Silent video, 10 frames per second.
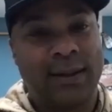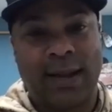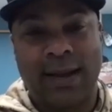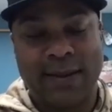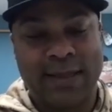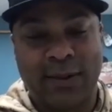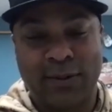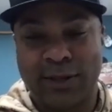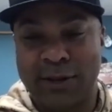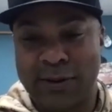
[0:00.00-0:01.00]
I mean that
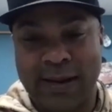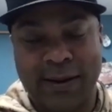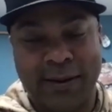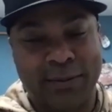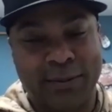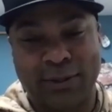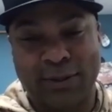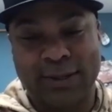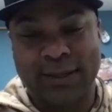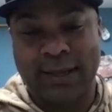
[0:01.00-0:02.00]
was a no-doubter, which
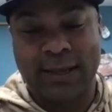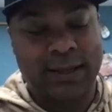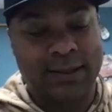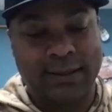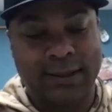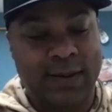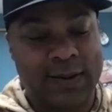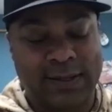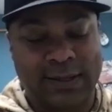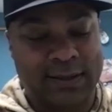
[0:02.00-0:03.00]
was I
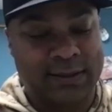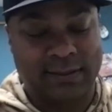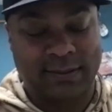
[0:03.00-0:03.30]
still